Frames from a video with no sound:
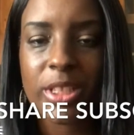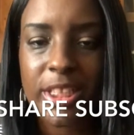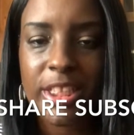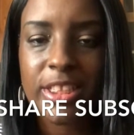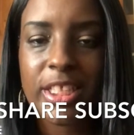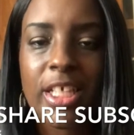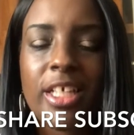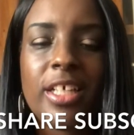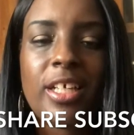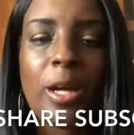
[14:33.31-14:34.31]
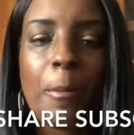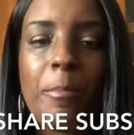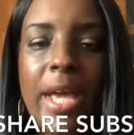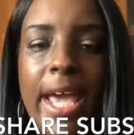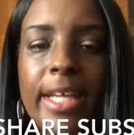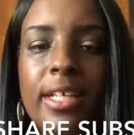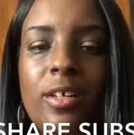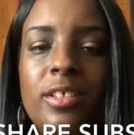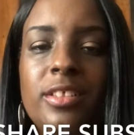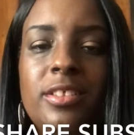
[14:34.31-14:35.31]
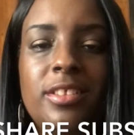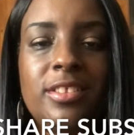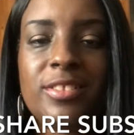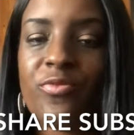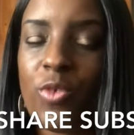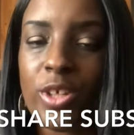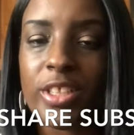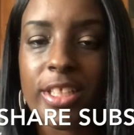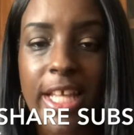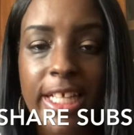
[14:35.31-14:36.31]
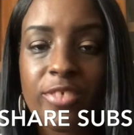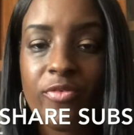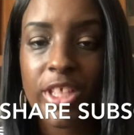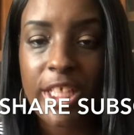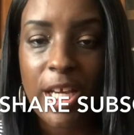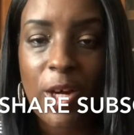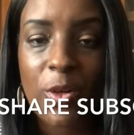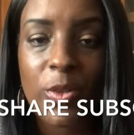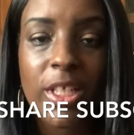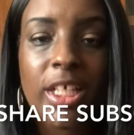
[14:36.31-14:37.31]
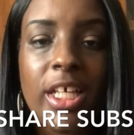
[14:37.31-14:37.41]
Please come back for the next video.